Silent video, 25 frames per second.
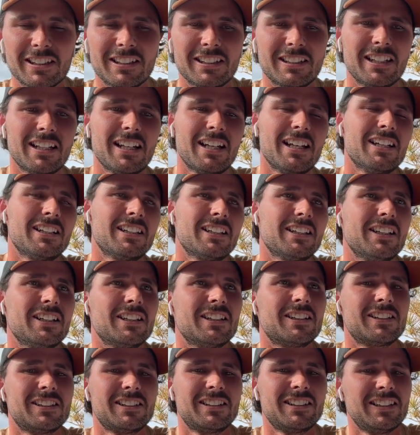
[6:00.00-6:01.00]
and yeah,
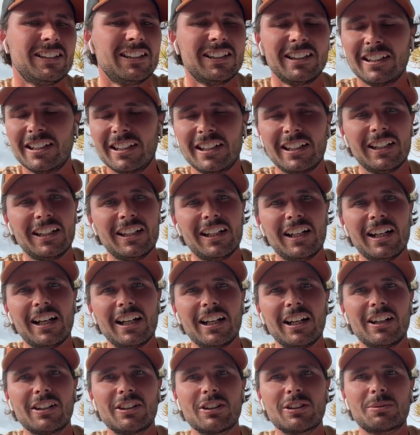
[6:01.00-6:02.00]
and,
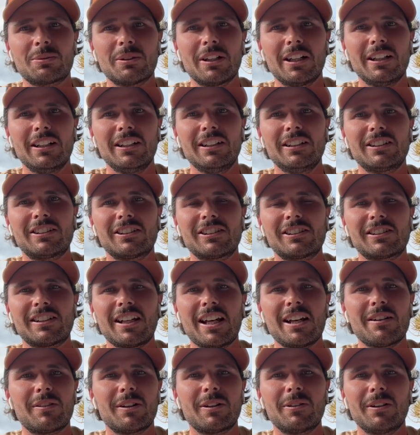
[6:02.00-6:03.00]
and I just went to
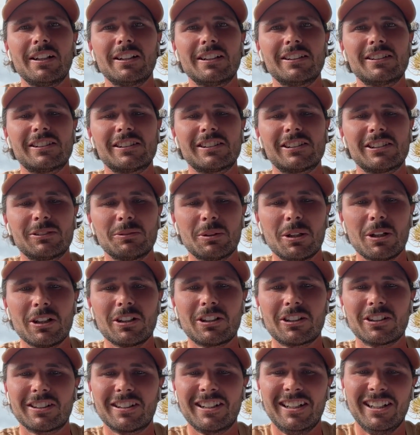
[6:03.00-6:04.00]
Steph. I went, "This isn't
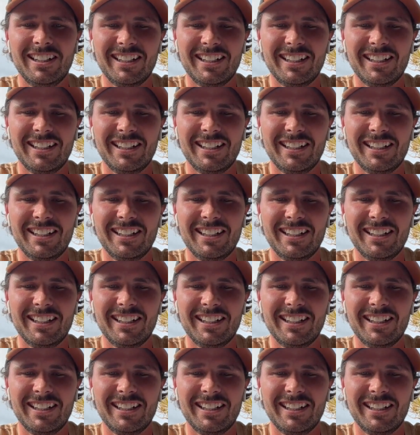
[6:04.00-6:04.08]
working.